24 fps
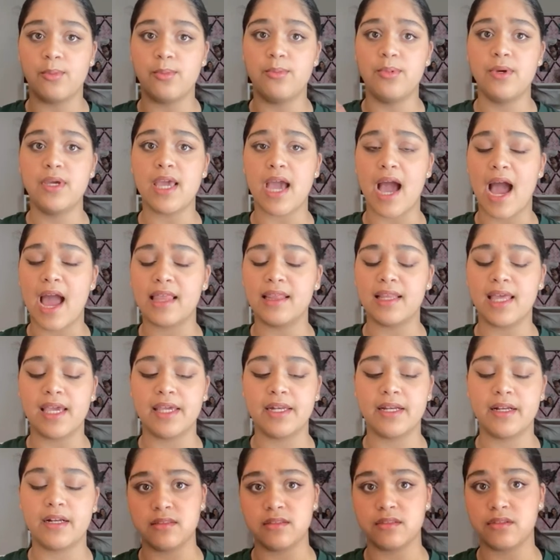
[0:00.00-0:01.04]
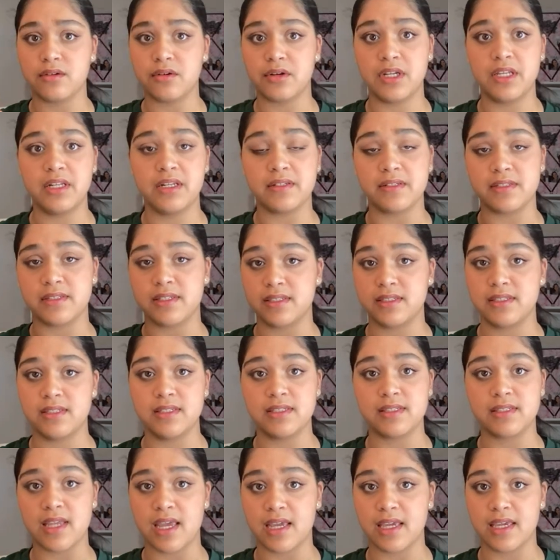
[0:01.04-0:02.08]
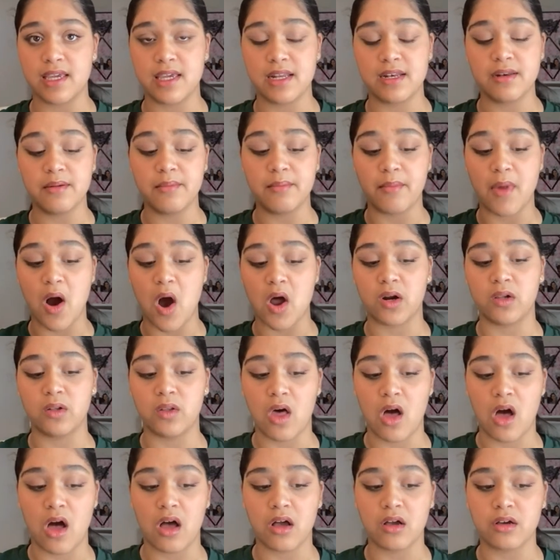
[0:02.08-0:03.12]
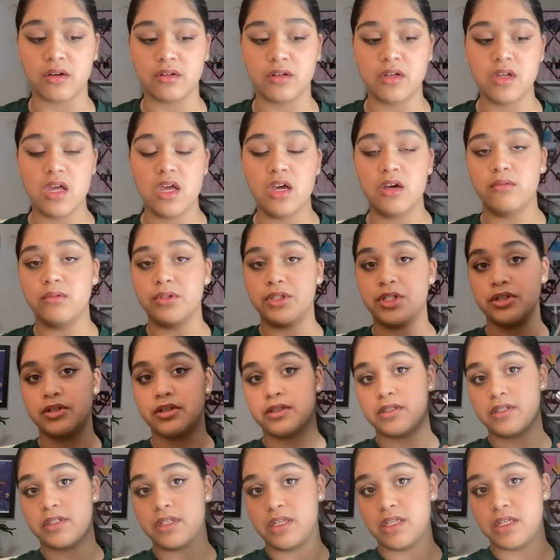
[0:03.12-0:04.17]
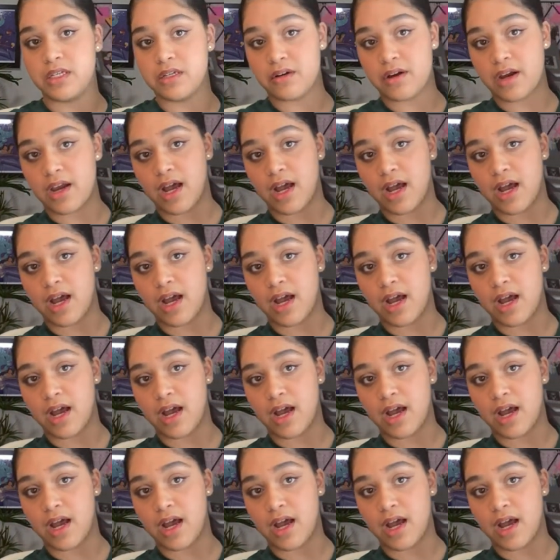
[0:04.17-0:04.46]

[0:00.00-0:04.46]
we highlighted a 30 to 60 second monologue, which you can see here.